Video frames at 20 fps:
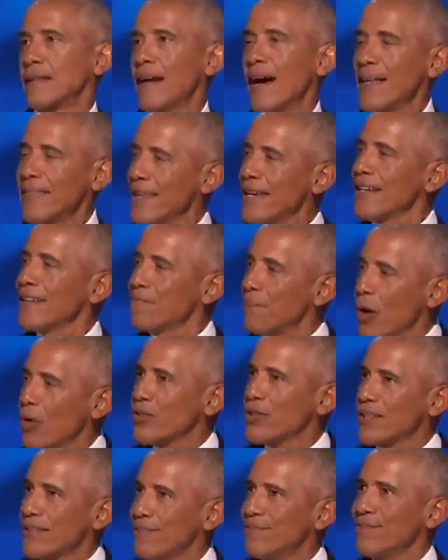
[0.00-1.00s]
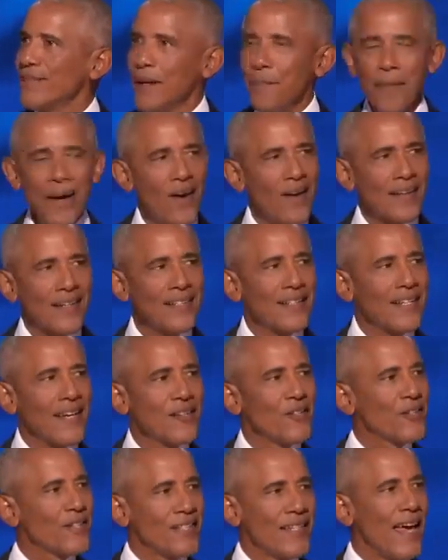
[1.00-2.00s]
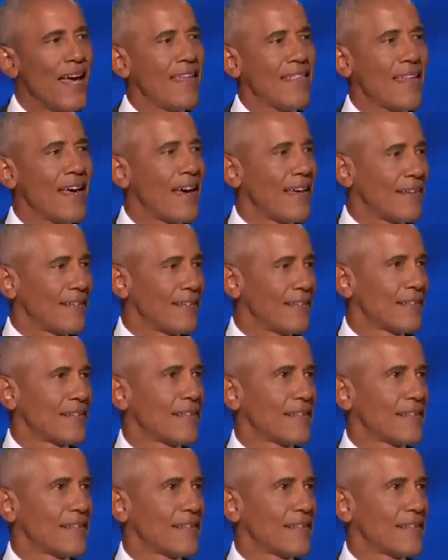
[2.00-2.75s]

I think most Americans understand that.